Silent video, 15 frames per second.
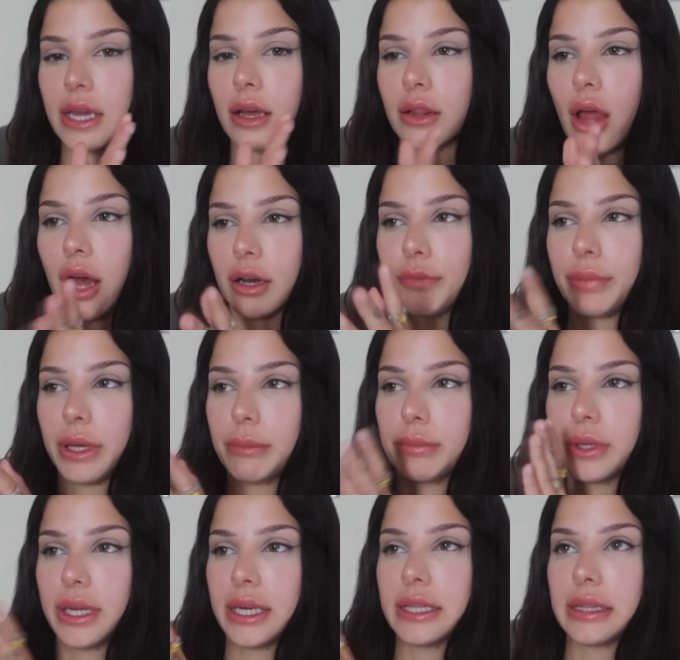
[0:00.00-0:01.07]
a lot of people
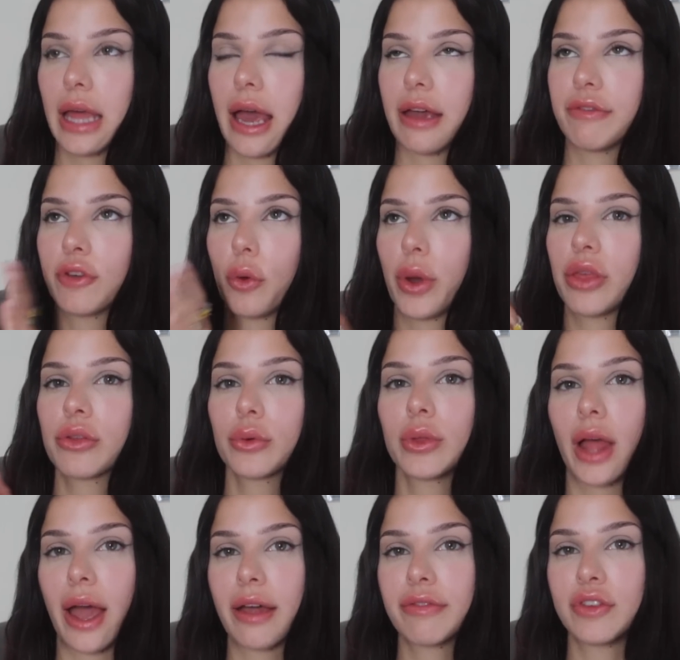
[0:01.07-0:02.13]
in life going through
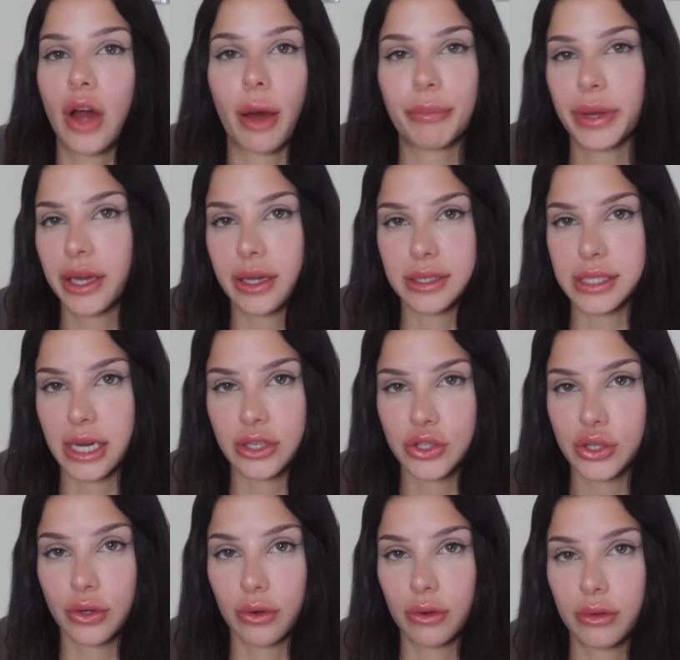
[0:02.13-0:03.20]
life not being
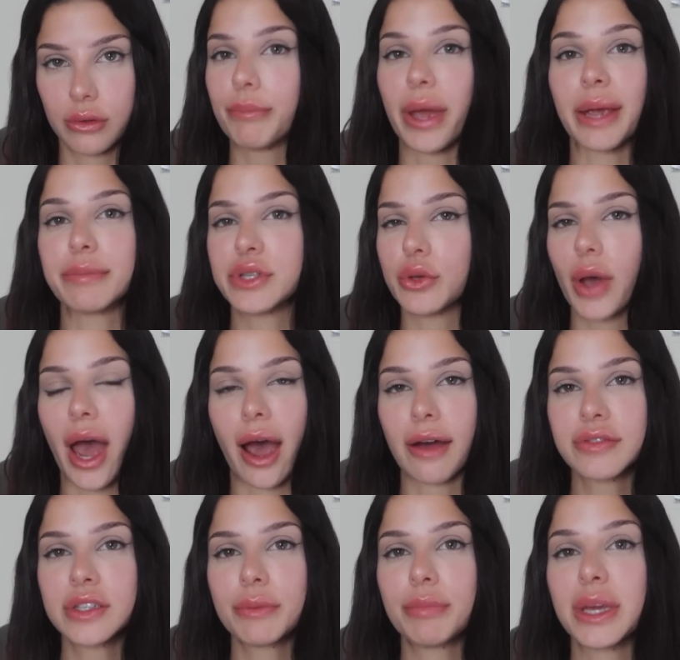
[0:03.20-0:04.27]
intentional. Babes, you have
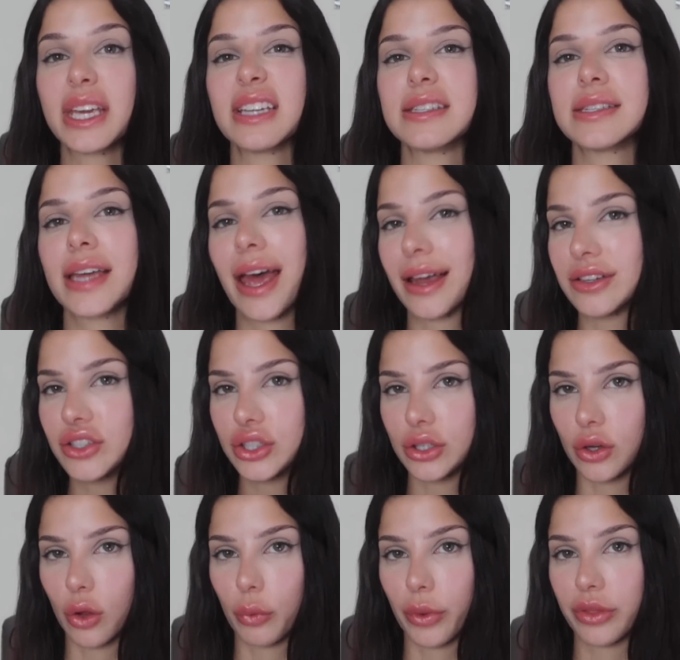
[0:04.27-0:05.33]
to be
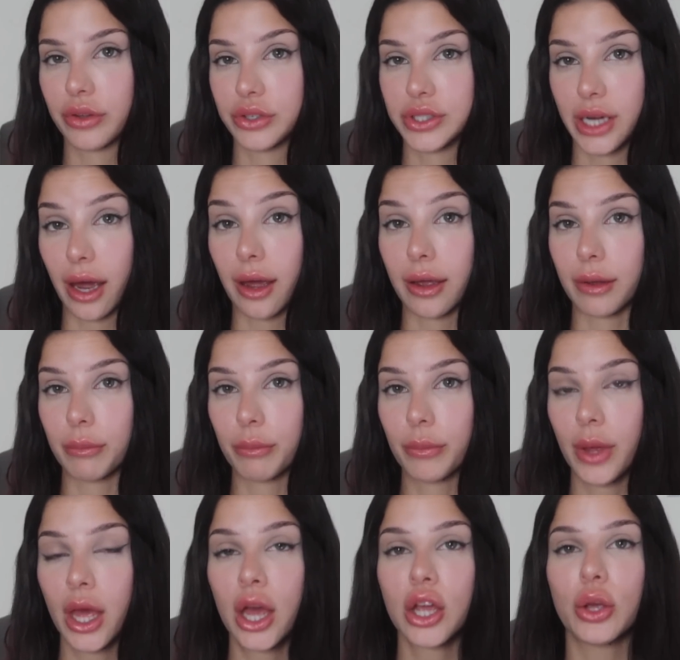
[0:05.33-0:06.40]
intentional with your time.
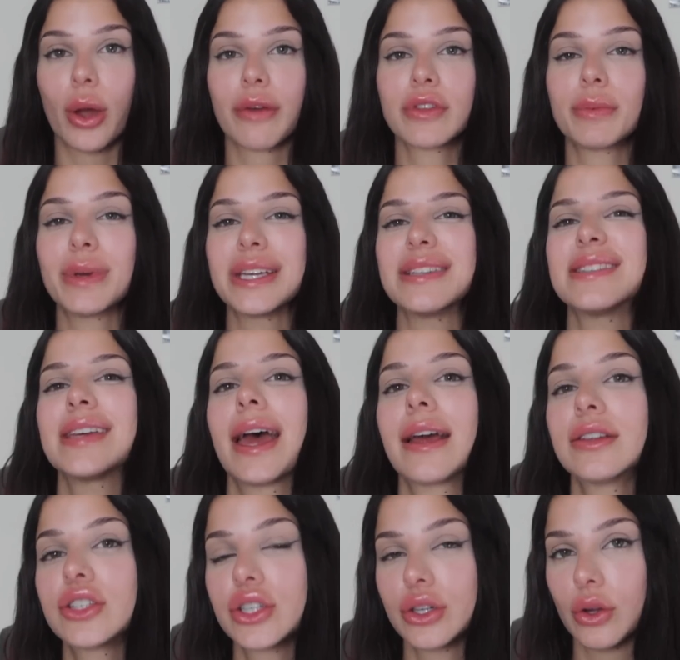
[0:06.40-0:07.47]
You have to be
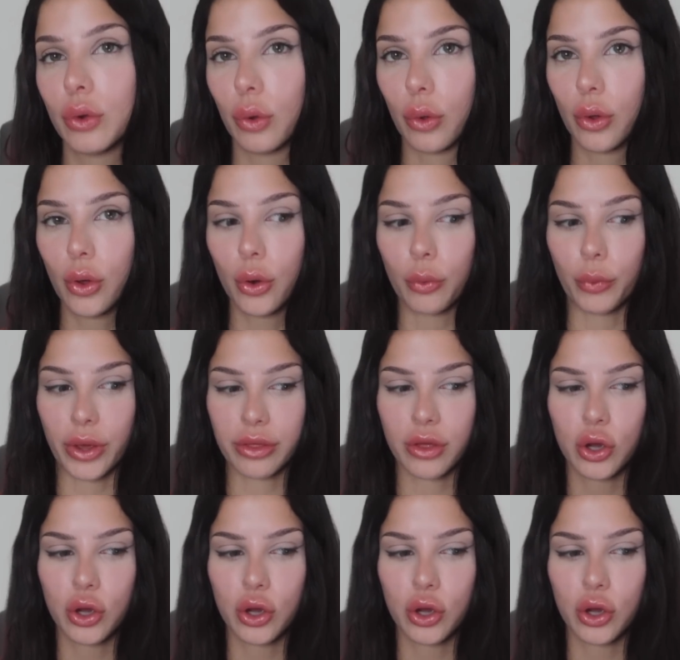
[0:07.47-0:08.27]
intentional with